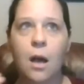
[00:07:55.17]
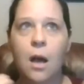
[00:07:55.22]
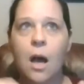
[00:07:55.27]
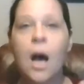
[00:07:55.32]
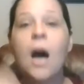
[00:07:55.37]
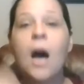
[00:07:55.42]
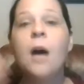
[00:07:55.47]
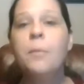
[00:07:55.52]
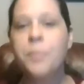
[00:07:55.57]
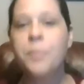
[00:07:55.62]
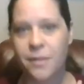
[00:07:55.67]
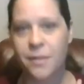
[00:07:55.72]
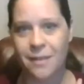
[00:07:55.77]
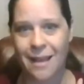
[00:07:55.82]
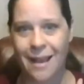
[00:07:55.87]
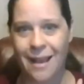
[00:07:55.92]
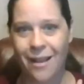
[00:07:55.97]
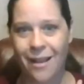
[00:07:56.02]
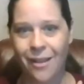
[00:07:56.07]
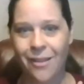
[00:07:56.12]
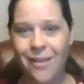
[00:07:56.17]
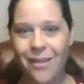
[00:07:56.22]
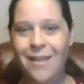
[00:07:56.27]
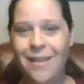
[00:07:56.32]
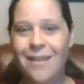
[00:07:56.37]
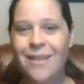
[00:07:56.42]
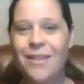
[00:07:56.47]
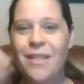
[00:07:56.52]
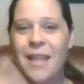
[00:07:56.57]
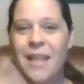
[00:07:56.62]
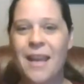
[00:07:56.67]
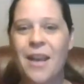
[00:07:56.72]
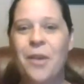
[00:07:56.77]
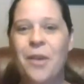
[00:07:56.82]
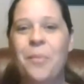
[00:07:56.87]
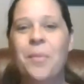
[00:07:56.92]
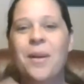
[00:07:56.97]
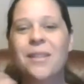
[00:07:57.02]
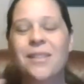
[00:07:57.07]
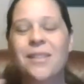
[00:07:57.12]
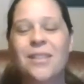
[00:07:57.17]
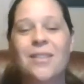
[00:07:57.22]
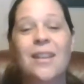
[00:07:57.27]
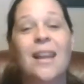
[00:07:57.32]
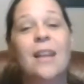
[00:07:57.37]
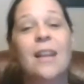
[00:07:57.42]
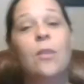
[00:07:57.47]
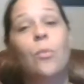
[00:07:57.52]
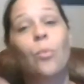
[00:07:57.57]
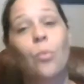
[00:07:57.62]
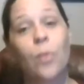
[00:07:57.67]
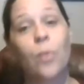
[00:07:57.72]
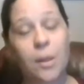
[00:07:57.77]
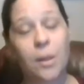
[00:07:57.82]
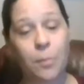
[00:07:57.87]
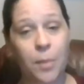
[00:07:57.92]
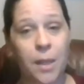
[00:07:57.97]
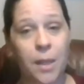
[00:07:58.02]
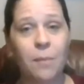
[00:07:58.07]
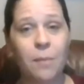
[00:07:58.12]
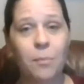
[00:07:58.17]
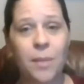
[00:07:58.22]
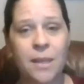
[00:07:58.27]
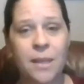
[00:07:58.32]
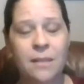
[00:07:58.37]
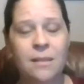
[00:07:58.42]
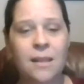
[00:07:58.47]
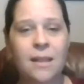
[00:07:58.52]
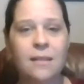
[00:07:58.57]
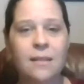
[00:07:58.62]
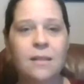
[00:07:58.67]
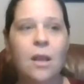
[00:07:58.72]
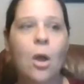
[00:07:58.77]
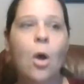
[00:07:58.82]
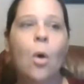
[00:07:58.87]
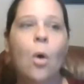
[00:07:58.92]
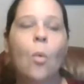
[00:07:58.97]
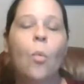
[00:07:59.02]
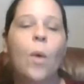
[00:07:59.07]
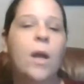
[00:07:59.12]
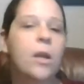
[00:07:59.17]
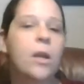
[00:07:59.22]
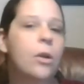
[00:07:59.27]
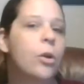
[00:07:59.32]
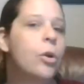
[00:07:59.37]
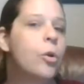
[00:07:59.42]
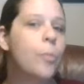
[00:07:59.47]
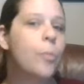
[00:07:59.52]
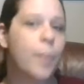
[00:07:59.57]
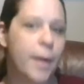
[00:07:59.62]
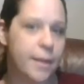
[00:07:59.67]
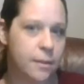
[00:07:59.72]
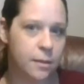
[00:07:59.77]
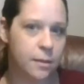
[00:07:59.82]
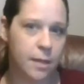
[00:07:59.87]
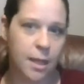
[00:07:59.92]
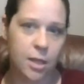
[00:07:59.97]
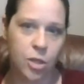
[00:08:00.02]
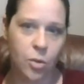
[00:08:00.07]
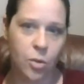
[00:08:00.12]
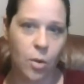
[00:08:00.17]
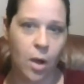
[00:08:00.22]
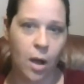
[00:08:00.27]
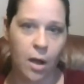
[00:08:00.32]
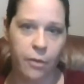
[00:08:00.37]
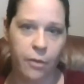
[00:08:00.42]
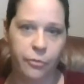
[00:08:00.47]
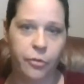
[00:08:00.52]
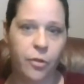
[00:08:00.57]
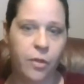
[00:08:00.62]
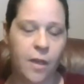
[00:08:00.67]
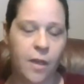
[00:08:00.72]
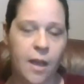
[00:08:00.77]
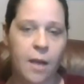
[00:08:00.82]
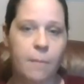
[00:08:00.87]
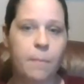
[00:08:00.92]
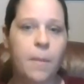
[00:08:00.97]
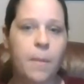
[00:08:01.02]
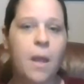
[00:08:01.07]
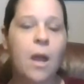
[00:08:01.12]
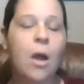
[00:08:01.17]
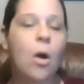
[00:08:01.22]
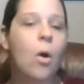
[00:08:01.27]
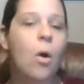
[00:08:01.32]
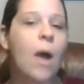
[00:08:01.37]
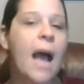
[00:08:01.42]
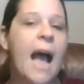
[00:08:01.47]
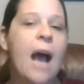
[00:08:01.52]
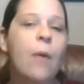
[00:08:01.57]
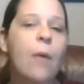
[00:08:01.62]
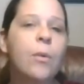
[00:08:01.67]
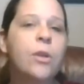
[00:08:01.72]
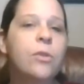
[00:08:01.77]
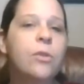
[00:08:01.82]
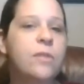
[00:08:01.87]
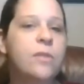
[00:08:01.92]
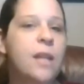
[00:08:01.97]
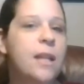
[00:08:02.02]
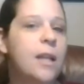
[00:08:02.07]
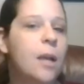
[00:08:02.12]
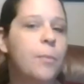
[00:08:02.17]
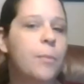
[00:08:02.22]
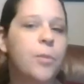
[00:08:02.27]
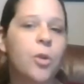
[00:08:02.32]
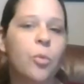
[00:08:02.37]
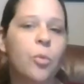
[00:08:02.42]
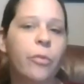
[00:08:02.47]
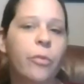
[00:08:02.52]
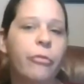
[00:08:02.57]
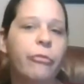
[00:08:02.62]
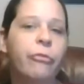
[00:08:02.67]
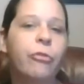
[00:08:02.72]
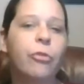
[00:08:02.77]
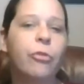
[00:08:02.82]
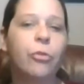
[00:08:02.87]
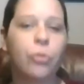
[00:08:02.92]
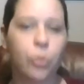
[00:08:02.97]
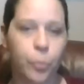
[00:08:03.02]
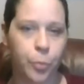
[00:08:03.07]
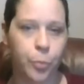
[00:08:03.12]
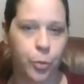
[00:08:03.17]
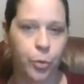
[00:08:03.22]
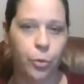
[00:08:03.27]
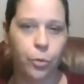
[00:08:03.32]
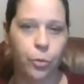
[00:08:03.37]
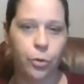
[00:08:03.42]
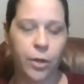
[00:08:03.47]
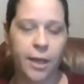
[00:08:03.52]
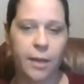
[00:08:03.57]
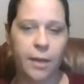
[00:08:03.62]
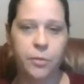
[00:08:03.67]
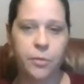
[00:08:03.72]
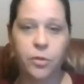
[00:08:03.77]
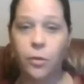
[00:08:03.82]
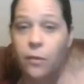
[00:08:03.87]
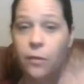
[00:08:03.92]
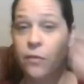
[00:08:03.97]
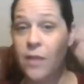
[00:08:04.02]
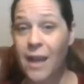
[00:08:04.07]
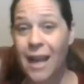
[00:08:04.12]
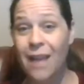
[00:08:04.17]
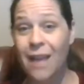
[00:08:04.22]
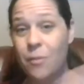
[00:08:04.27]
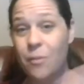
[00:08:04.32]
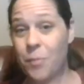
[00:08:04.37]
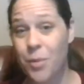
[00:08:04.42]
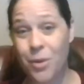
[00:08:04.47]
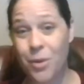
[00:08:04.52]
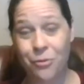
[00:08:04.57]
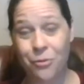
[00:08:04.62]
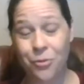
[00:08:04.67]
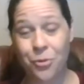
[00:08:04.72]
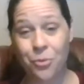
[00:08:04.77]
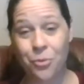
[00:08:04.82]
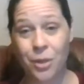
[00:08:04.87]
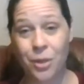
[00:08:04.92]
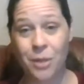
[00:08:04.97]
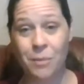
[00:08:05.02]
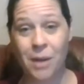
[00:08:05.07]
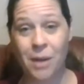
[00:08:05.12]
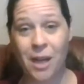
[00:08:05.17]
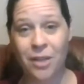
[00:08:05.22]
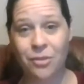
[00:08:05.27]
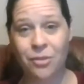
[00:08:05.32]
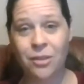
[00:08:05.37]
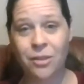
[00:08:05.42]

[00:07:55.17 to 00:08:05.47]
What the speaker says: upsell them to get repeat business. What coupons can you offer them? How are you setting up your referral program? So if they have a beautiful remodel,